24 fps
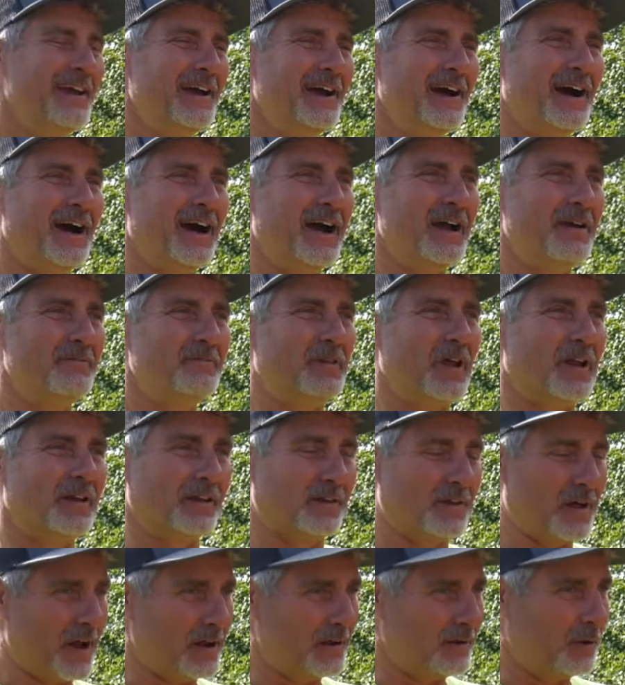I've done a
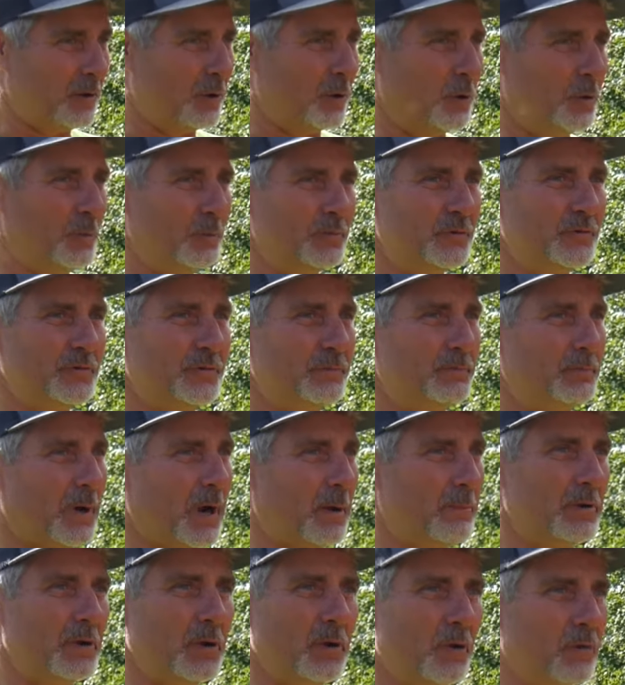lot of homes,
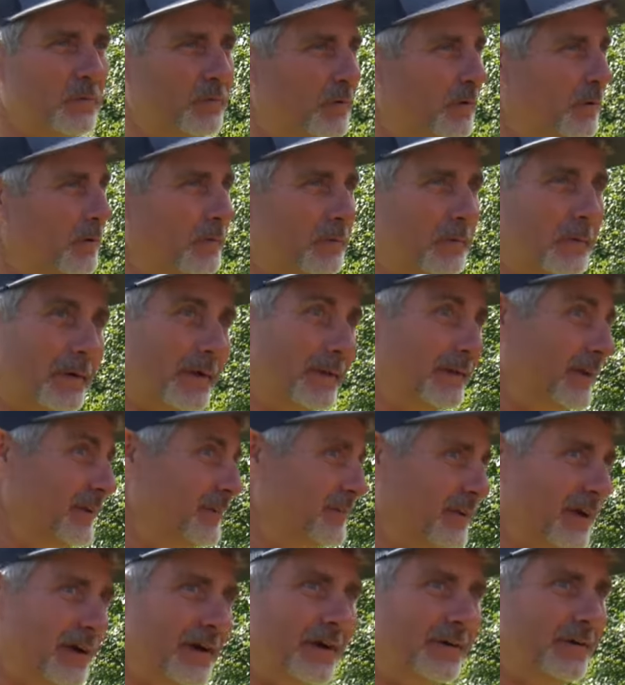probably over at
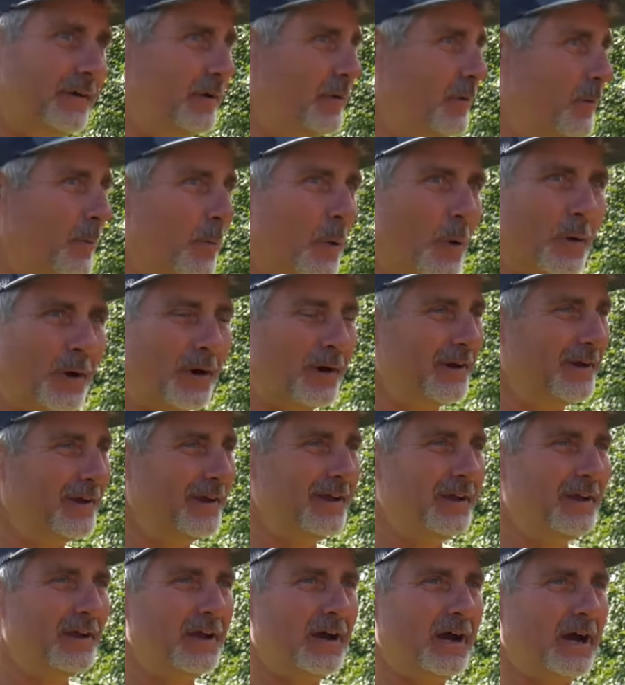least 100 or more.
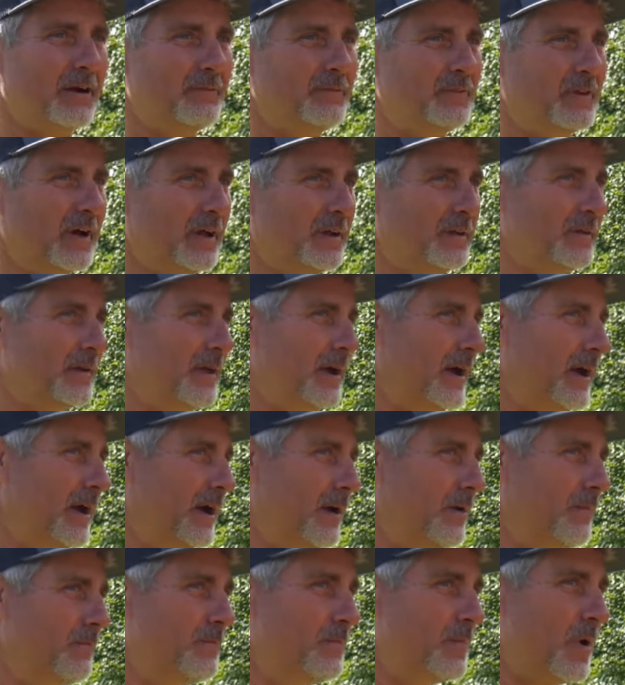I've done
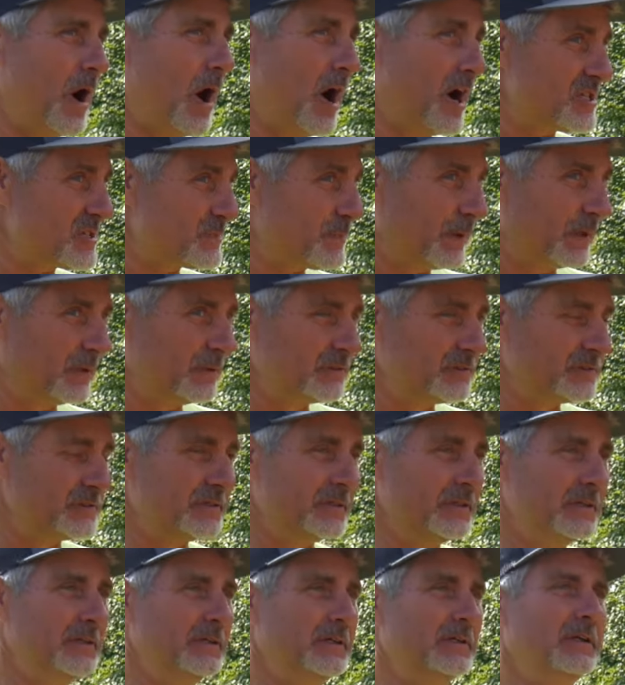hospitals.
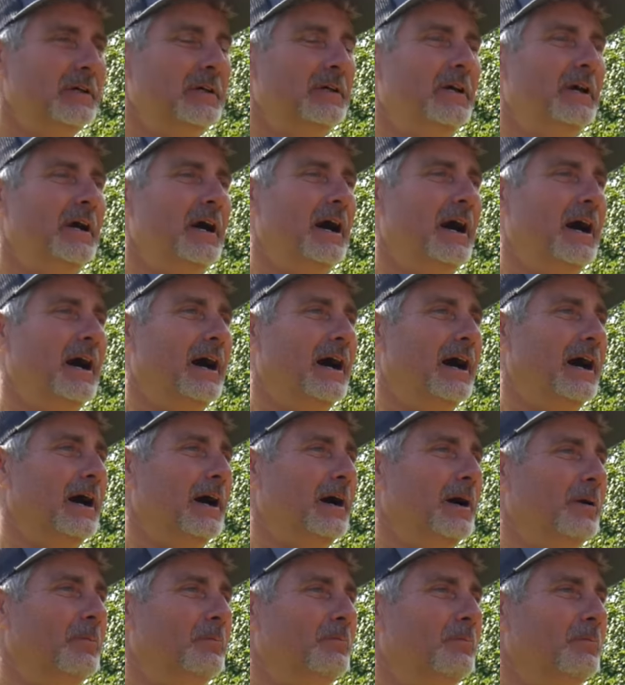
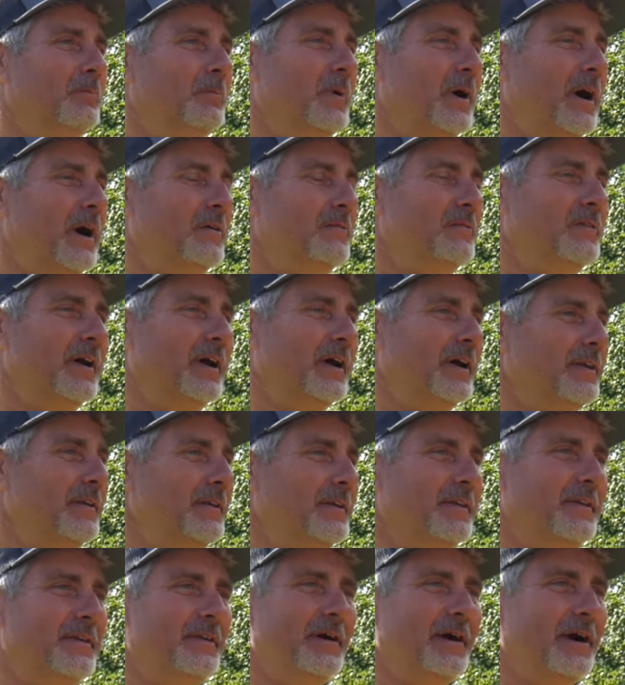I've
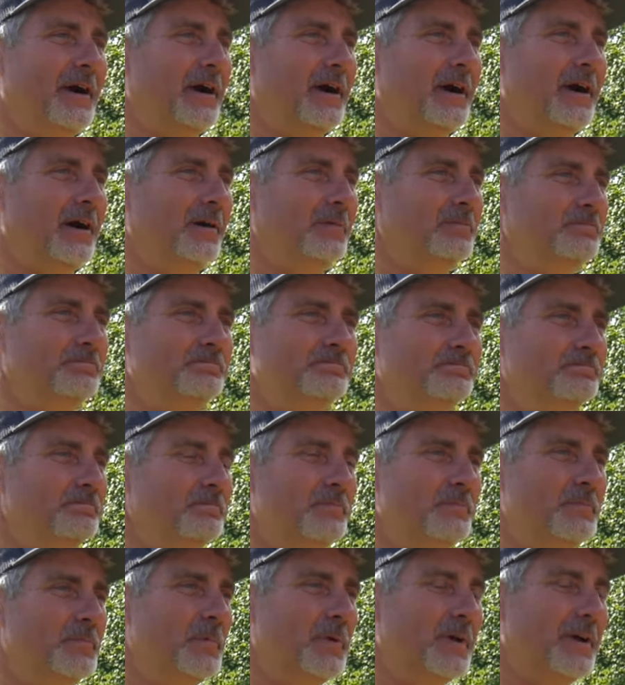done
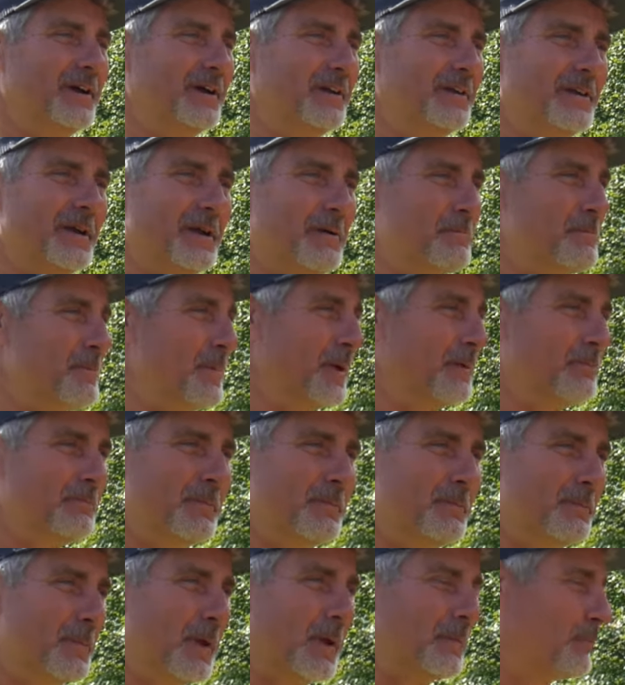
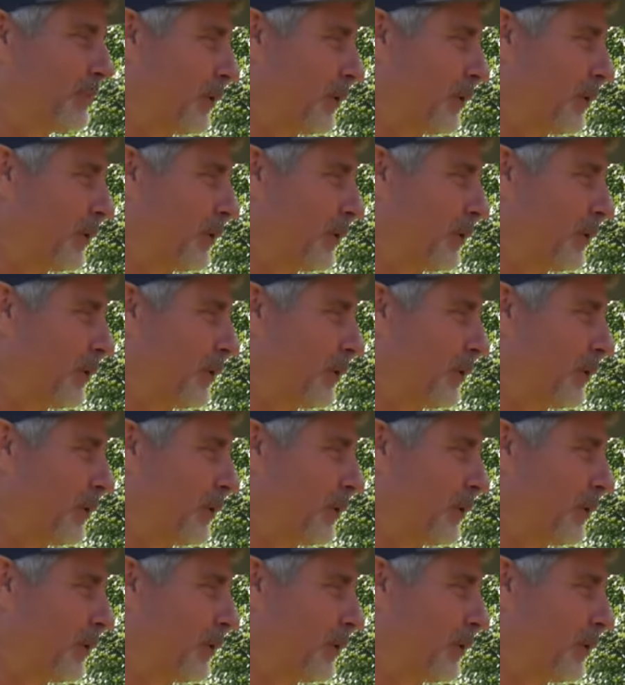big